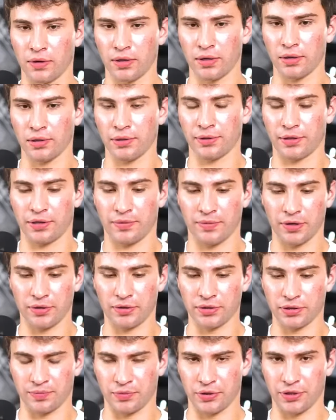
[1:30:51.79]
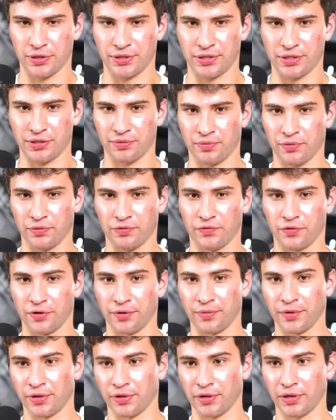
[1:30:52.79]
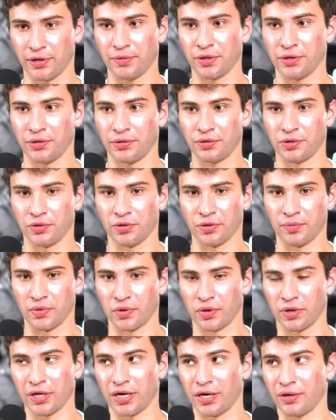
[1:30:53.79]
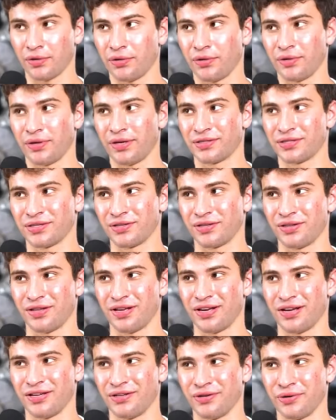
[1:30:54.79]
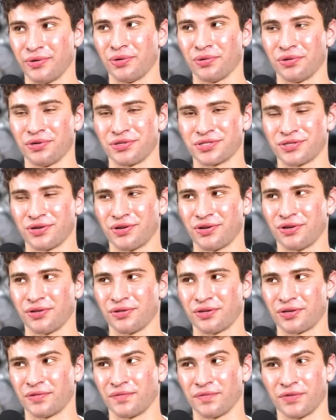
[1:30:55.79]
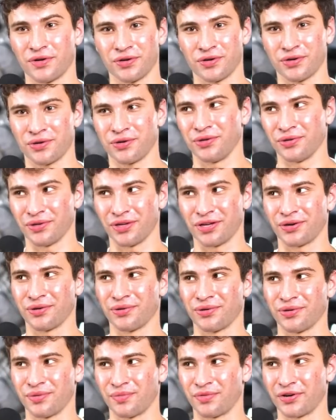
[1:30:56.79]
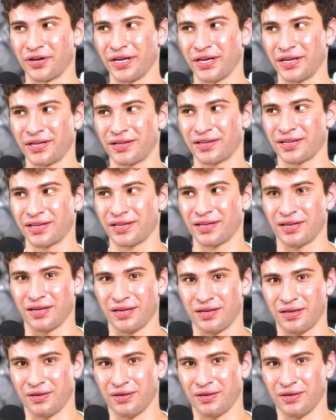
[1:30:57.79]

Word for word: Well, the Camaro is a pretty simple formula. I mean, you do a burnout, you get to the line, you hold the stall on the converter, you let go of the brake.